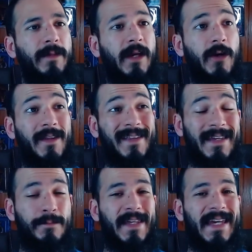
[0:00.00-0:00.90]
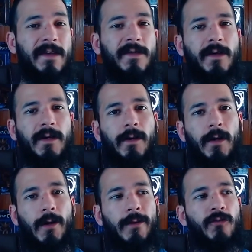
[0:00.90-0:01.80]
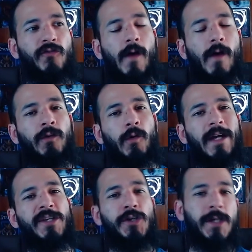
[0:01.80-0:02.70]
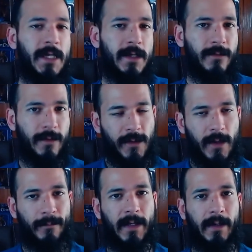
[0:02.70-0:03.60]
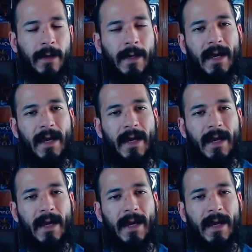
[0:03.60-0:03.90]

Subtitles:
because it seems easier to try to achieve something